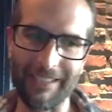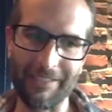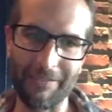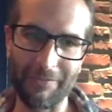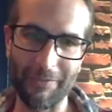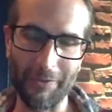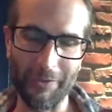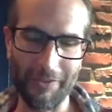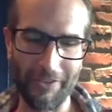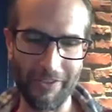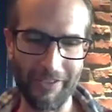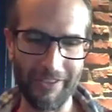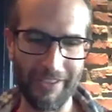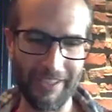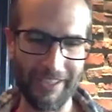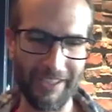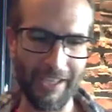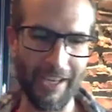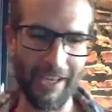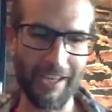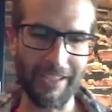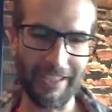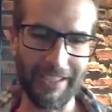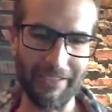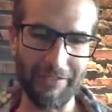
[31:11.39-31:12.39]
for the
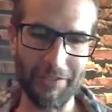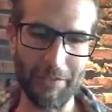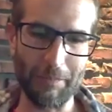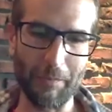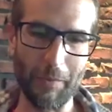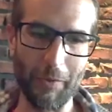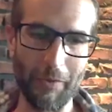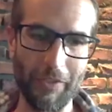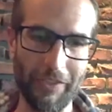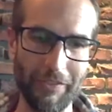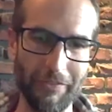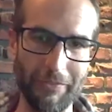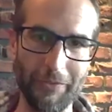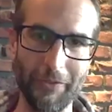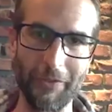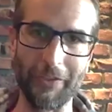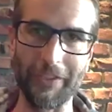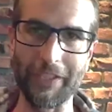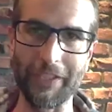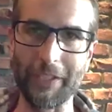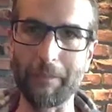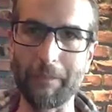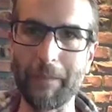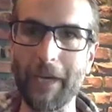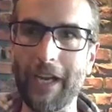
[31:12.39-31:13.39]
cognitive support for
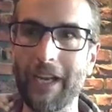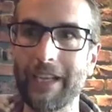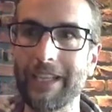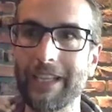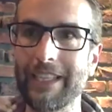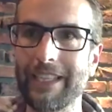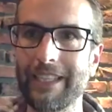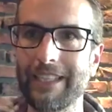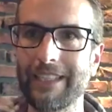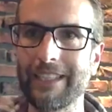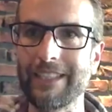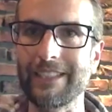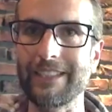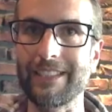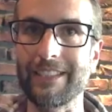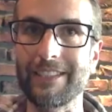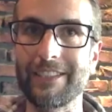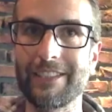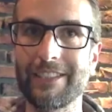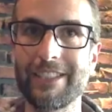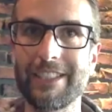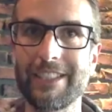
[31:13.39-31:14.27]
your body, and this is mm-hmm.